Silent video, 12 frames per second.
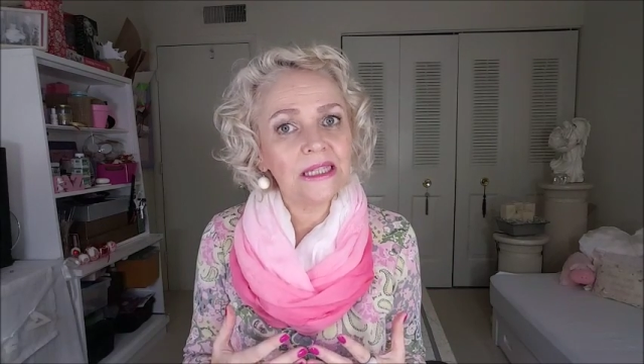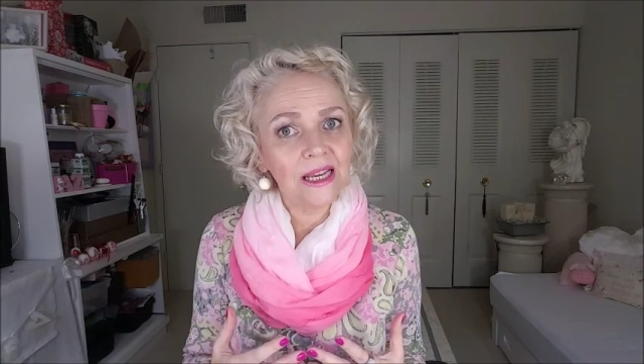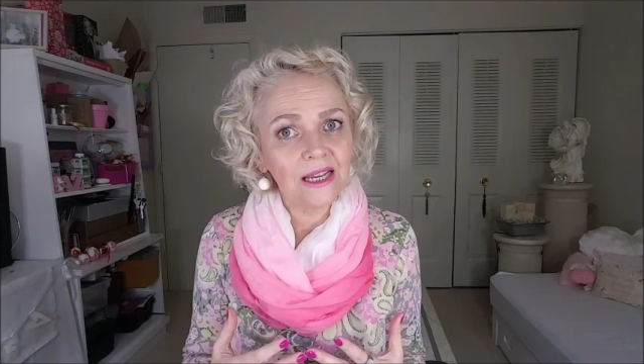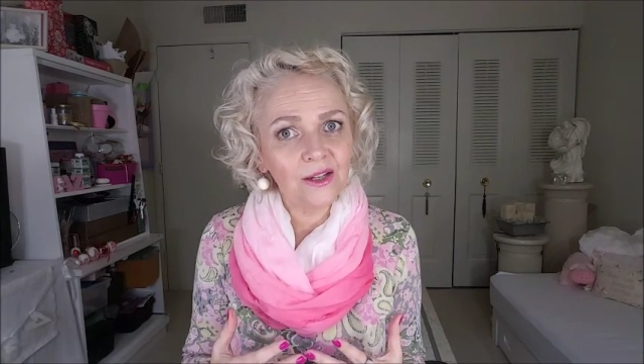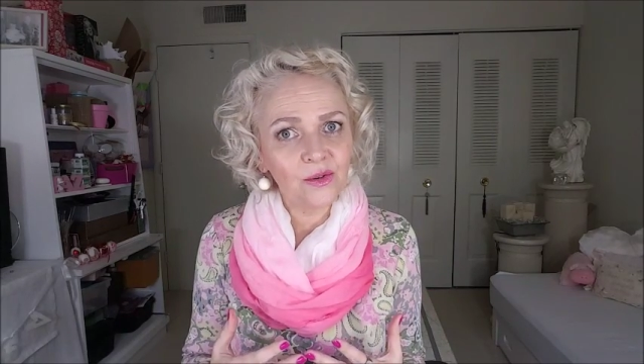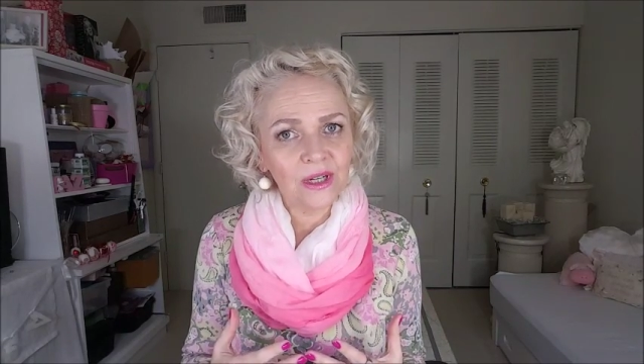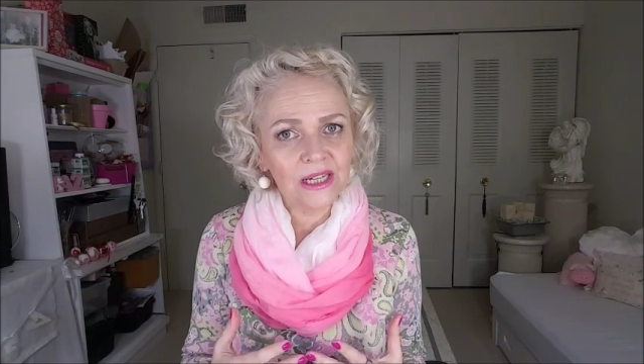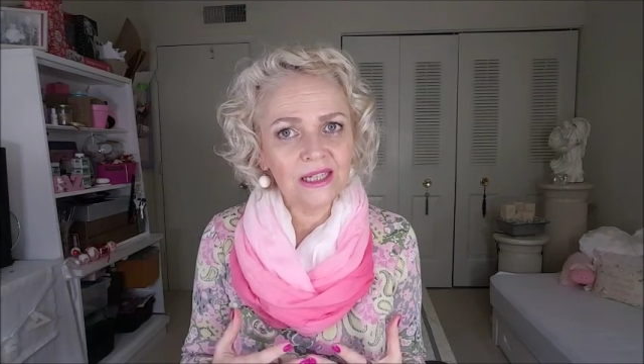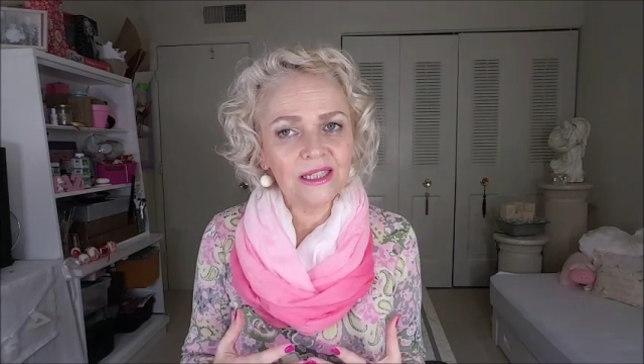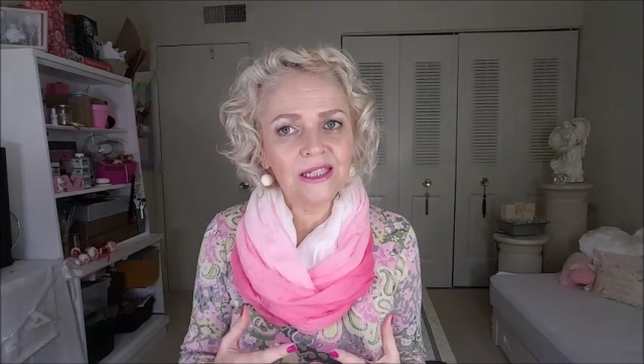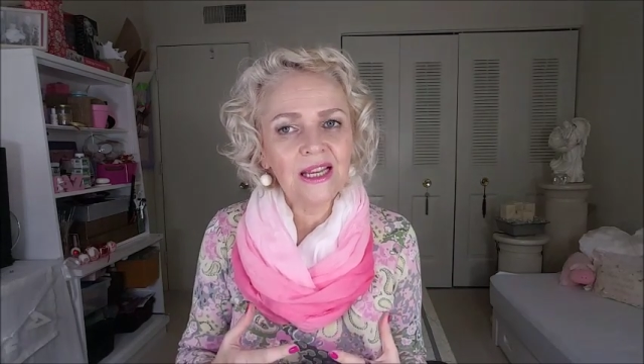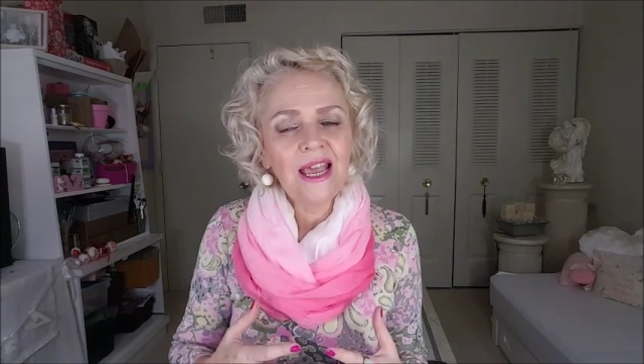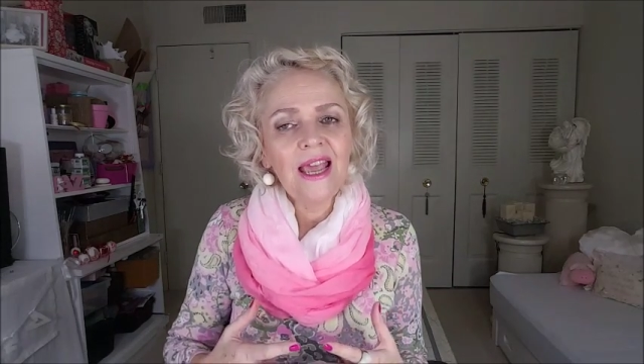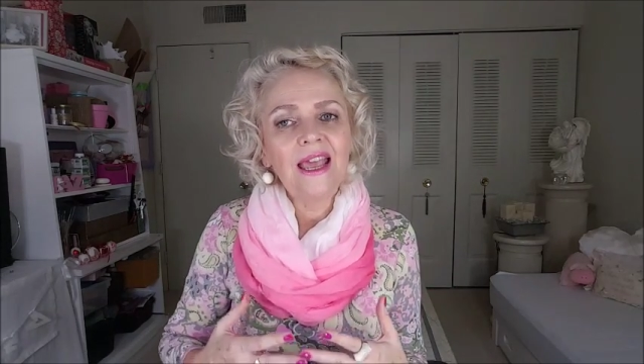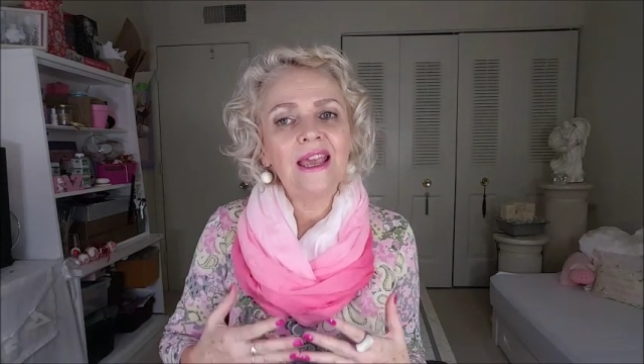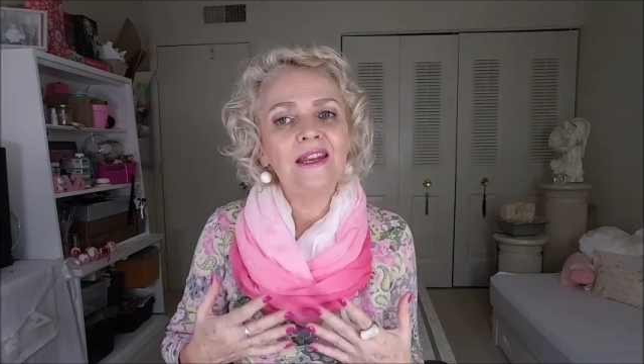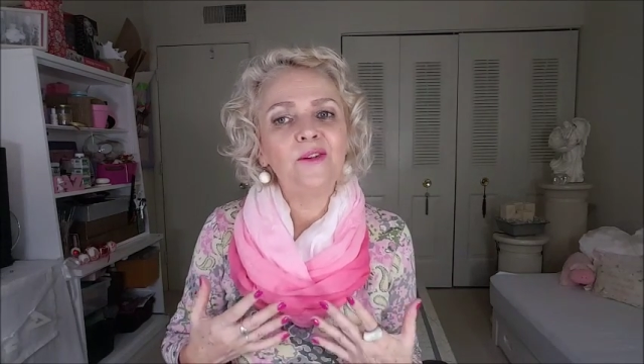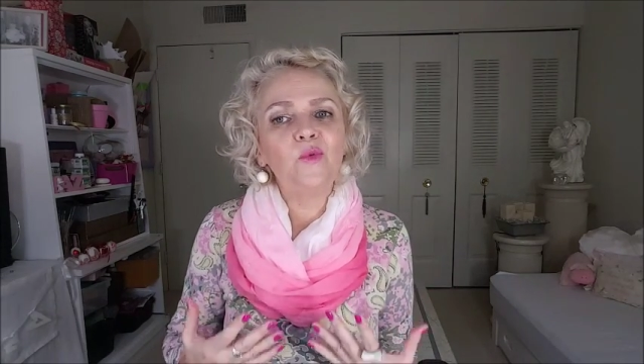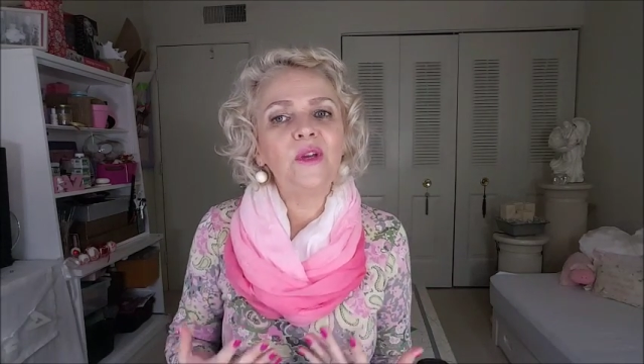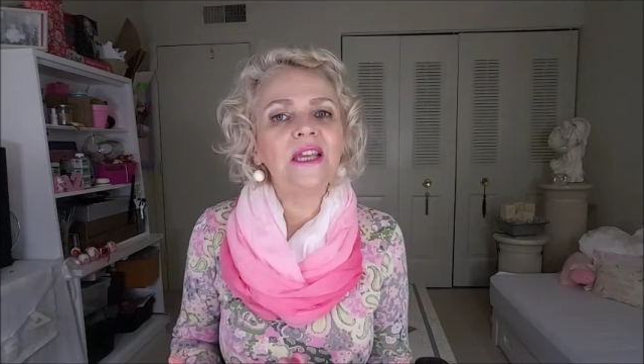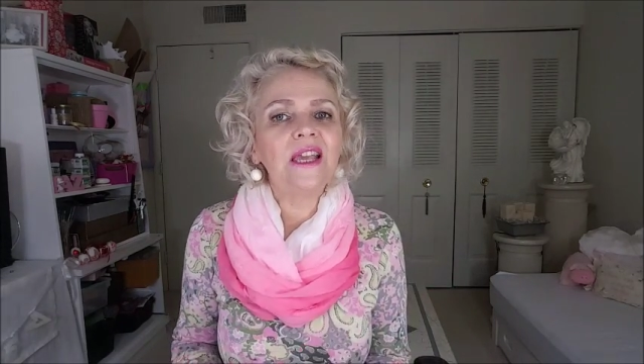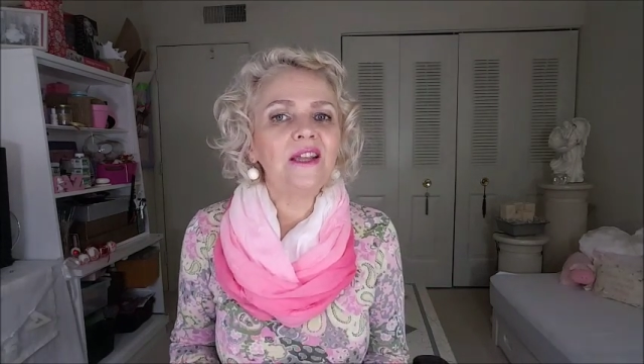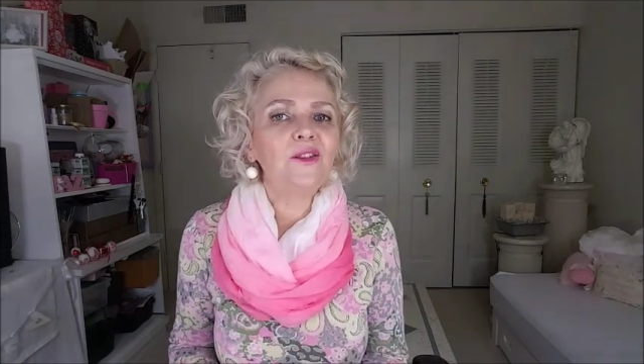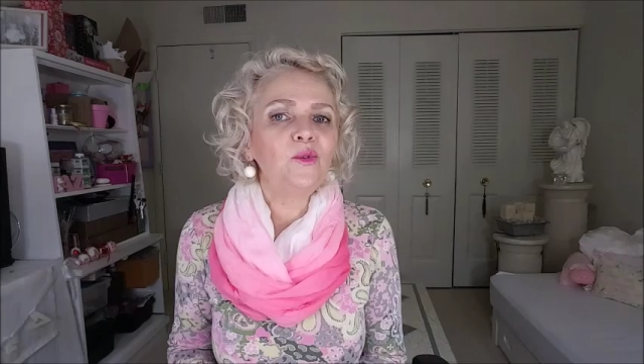sacred, and we
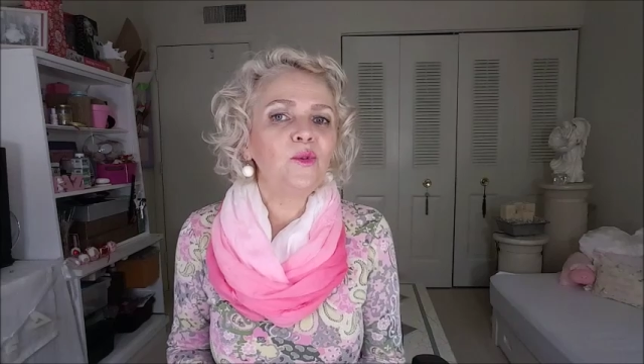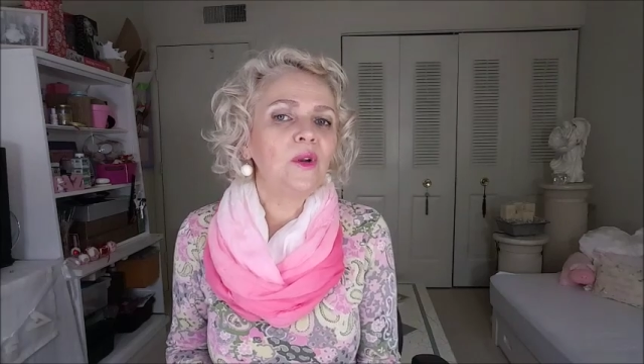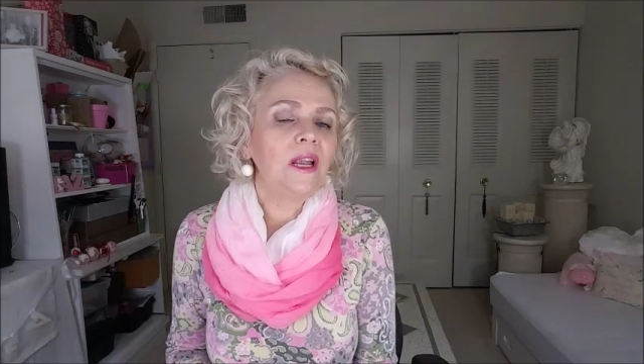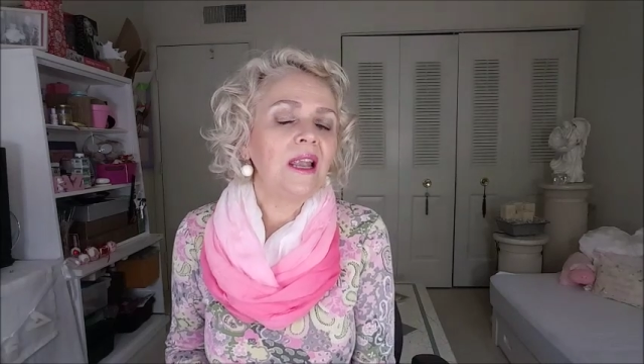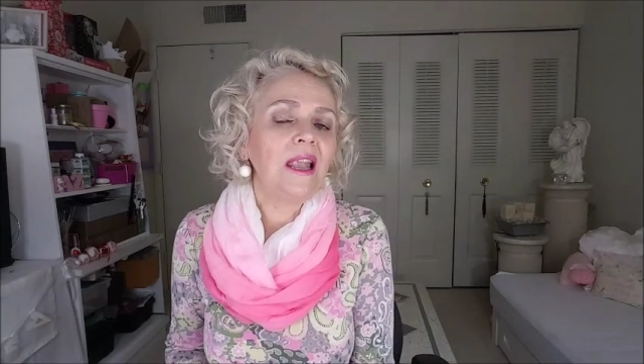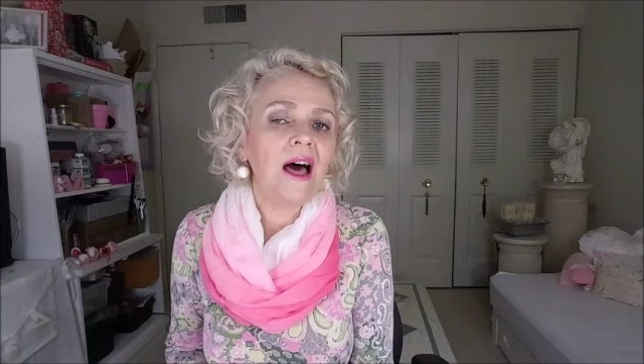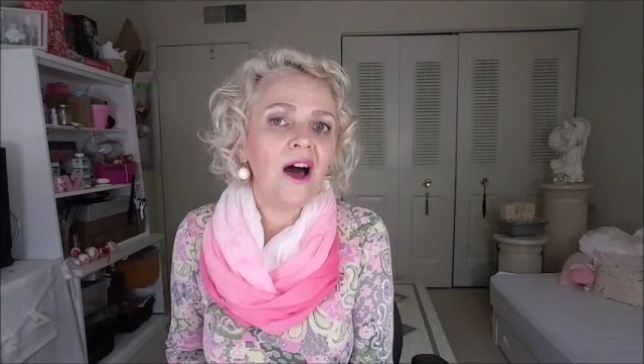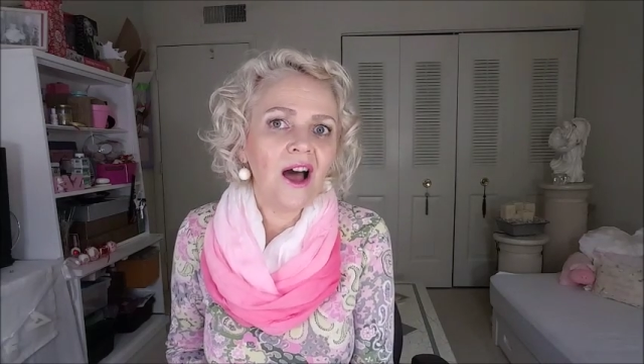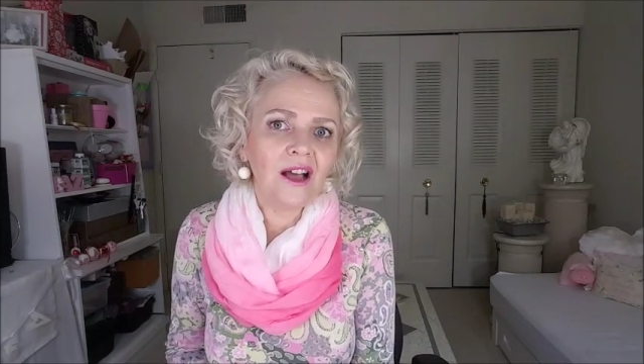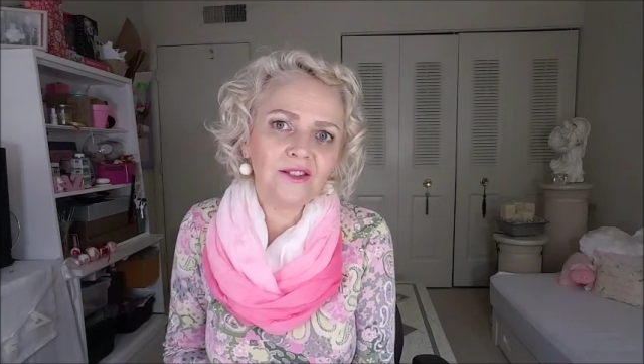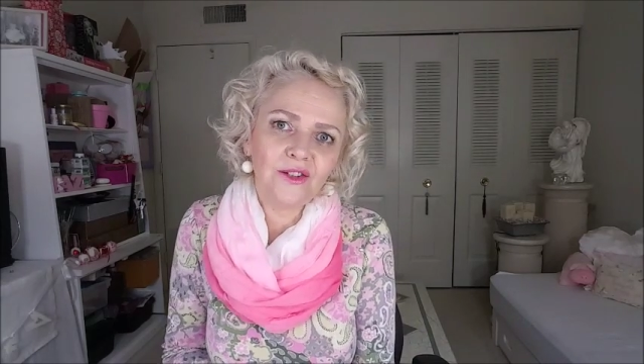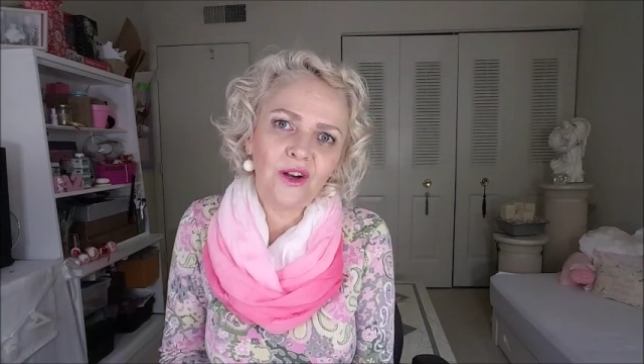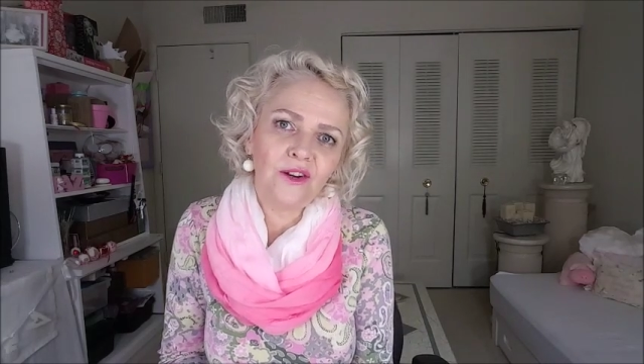can do a lot